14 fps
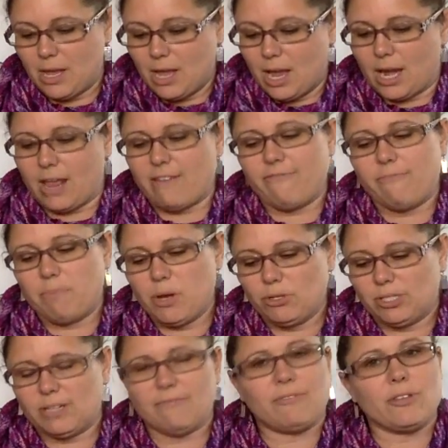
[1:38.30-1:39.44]
And I've
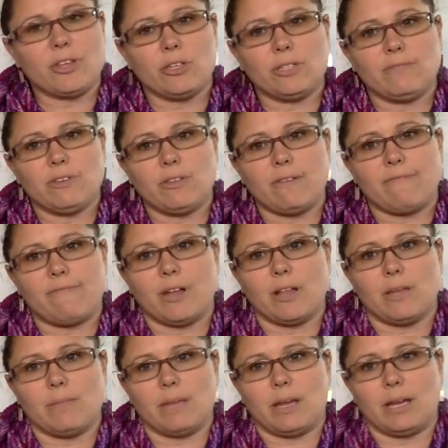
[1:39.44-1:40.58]
posted, for those of you that
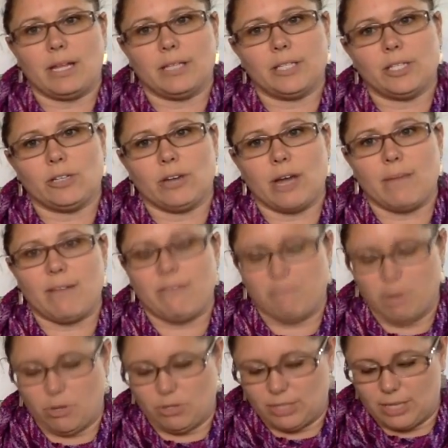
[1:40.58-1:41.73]
follow me on Instagram, I've
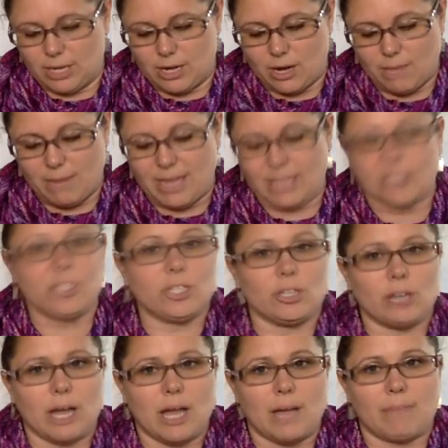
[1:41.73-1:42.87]
posted it on my
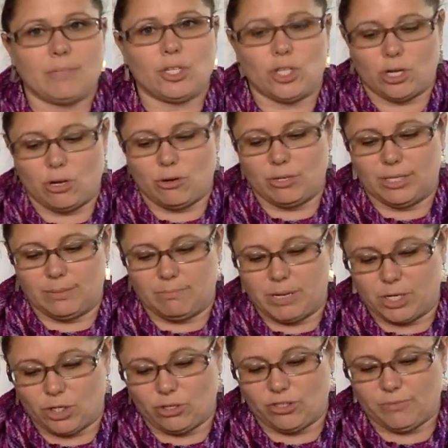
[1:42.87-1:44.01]
Instagram and showed some
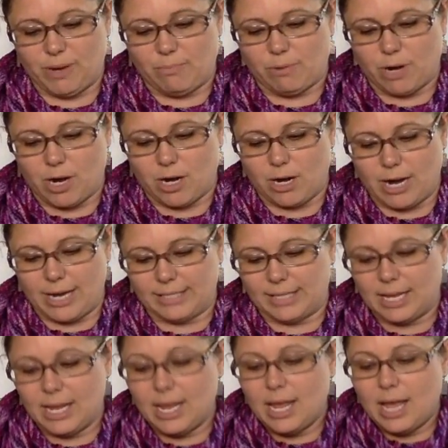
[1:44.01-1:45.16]
pictures of my progress.
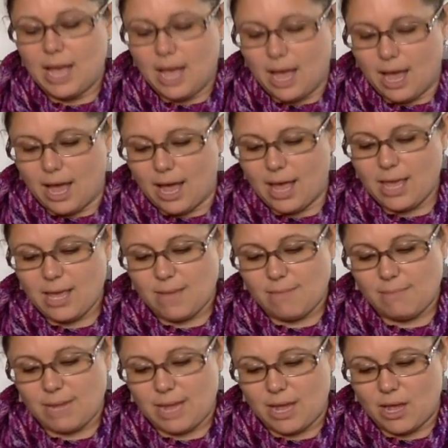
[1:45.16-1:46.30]
I am
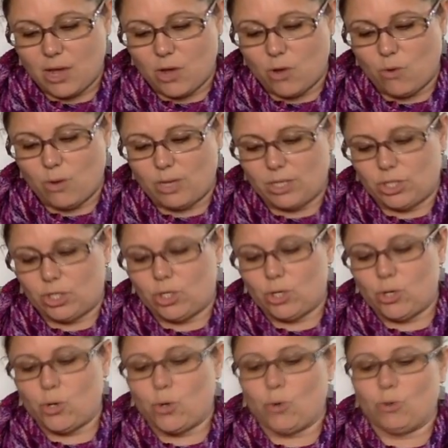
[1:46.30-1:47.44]
now
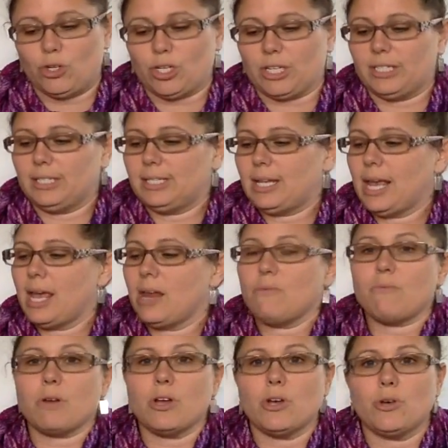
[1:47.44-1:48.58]
to just
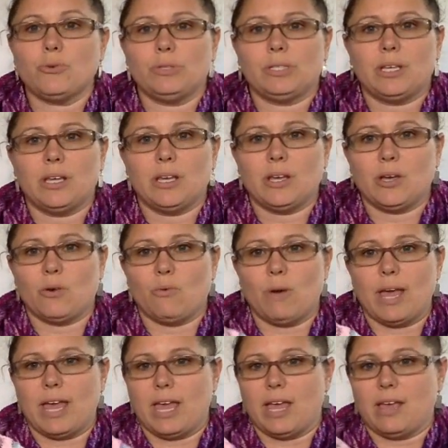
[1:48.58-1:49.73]
10 rows
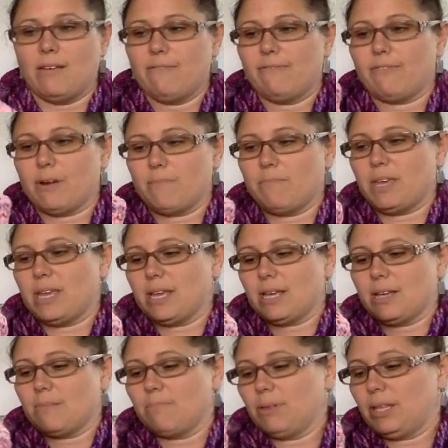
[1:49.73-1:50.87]
away from being
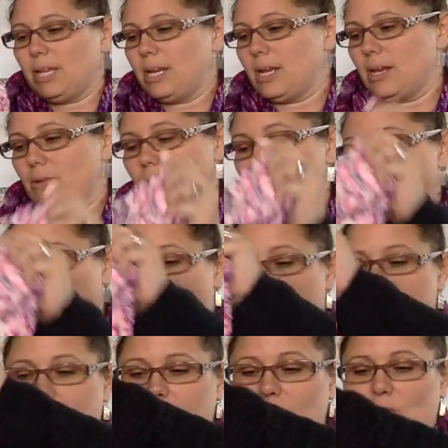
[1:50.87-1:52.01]
completed with
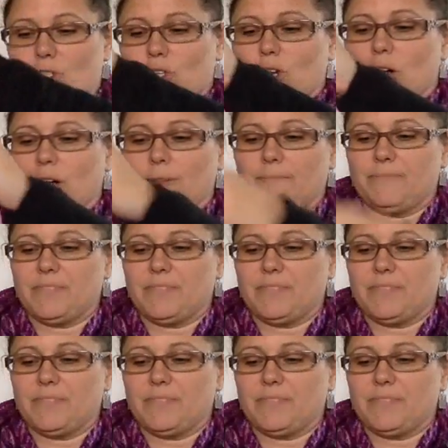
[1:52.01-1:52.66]
this shawl.